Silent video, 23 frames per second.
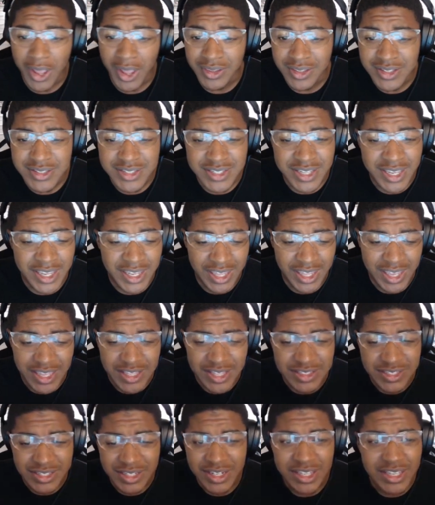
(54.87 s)
let's get
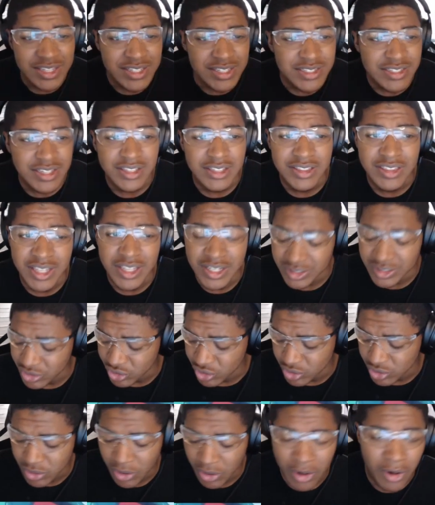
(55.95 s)
into this and let's
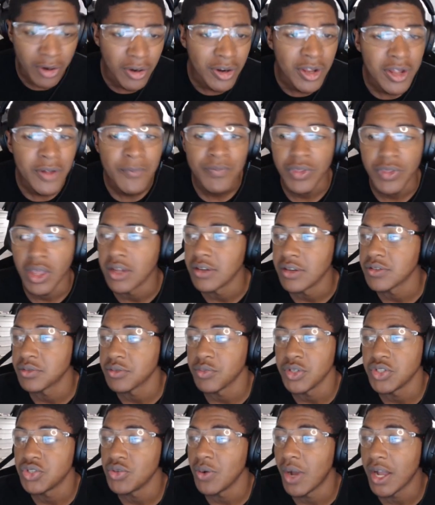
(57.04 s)
start. Honest
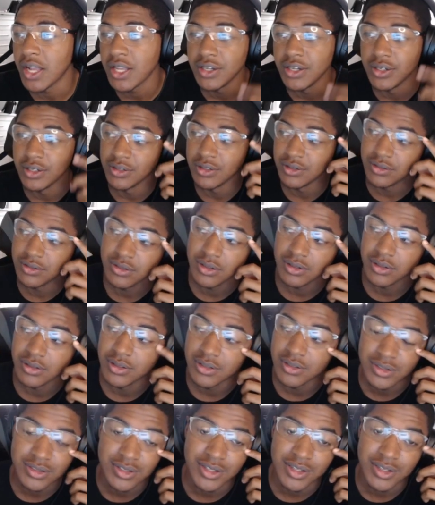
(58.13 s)
with you, I couldn't turn
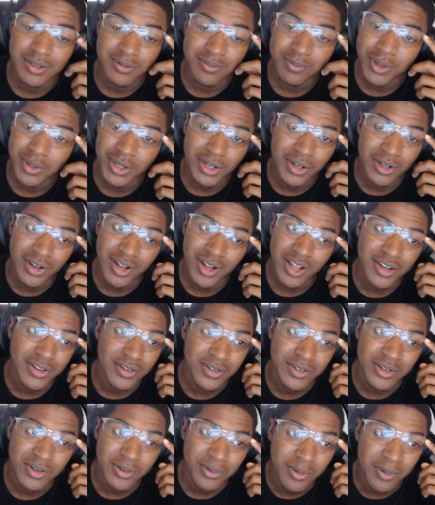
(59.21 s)
this thing bigger. I
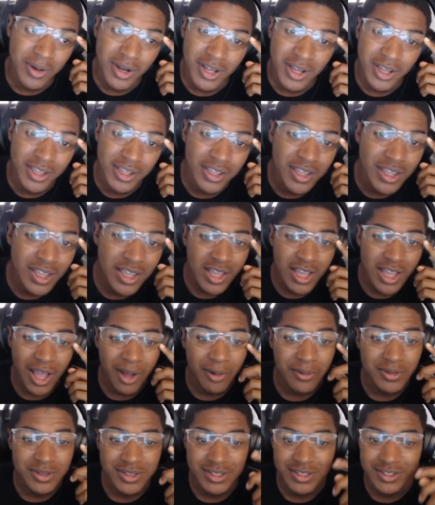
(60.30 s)
don't know why. I
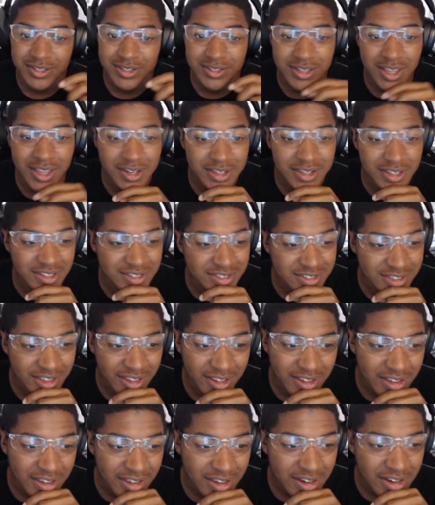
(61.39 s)
went to the settings, I
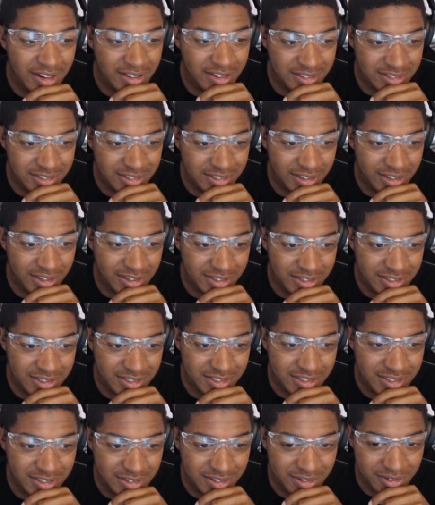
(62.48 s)
saw the
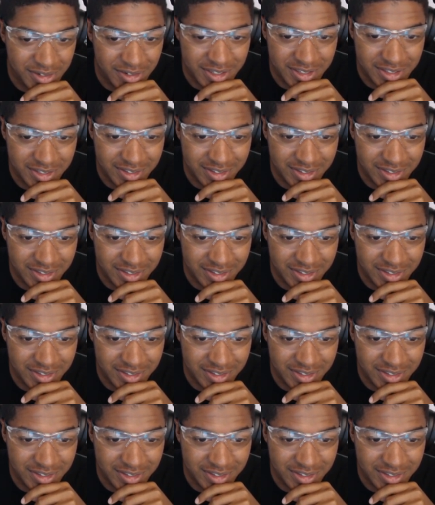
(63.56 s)
screen